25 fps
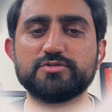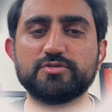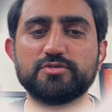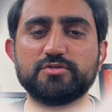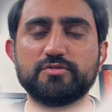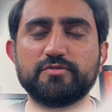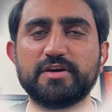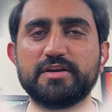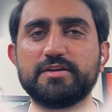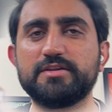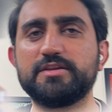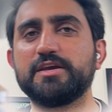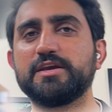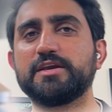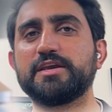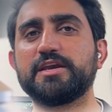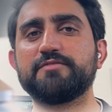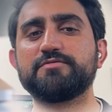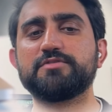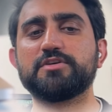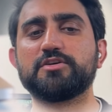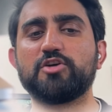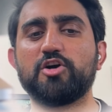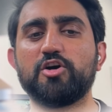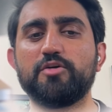so when they
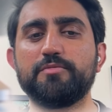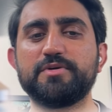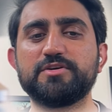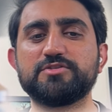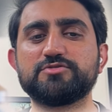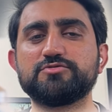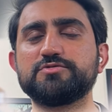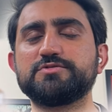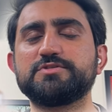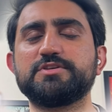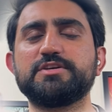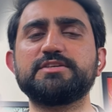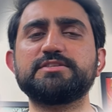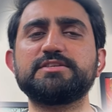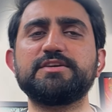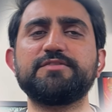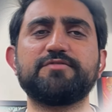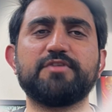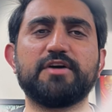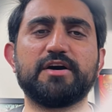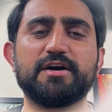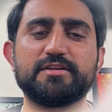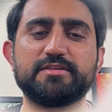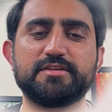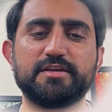give the comments, it's easy
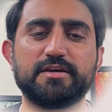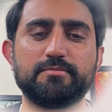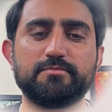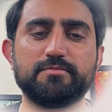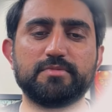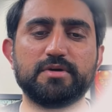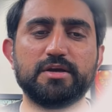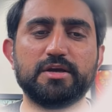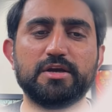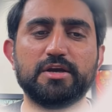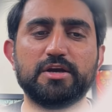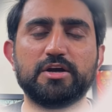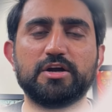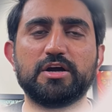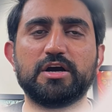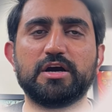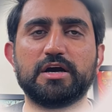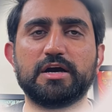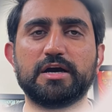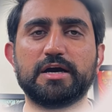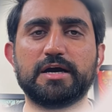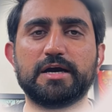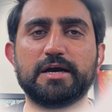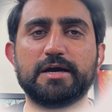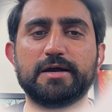for them
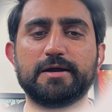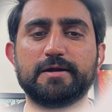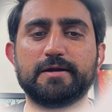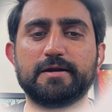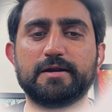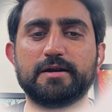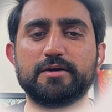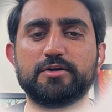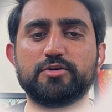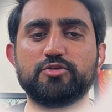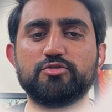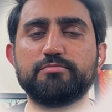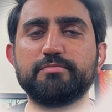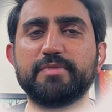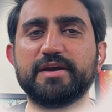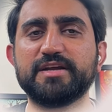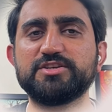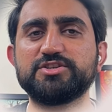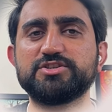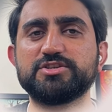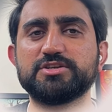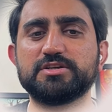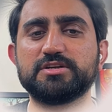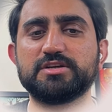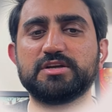to
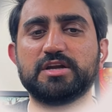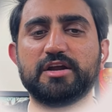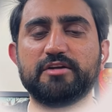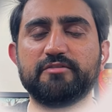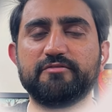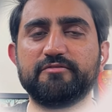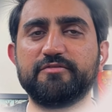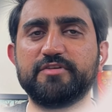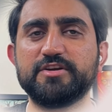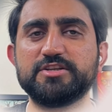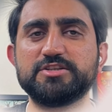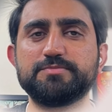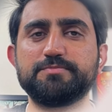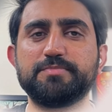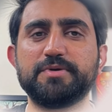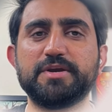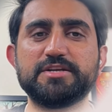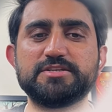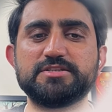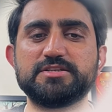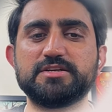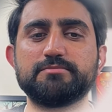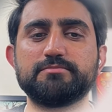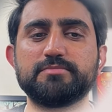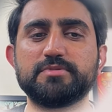mention on which
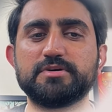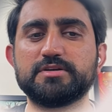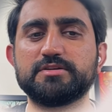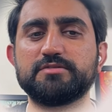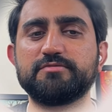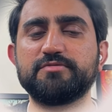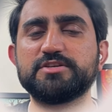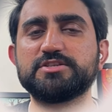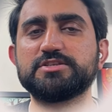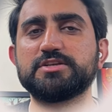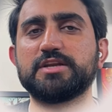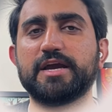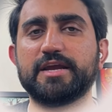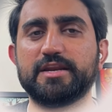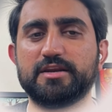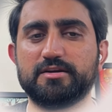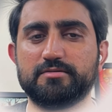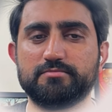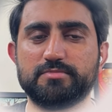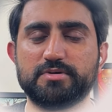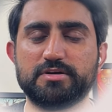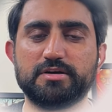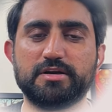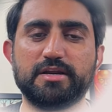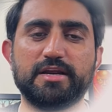page number, which line
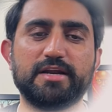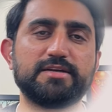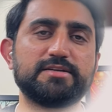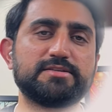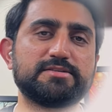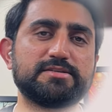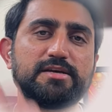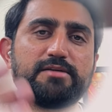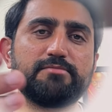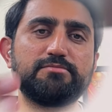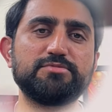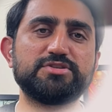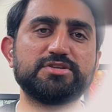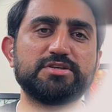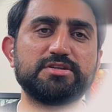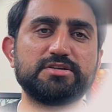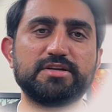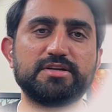number. And some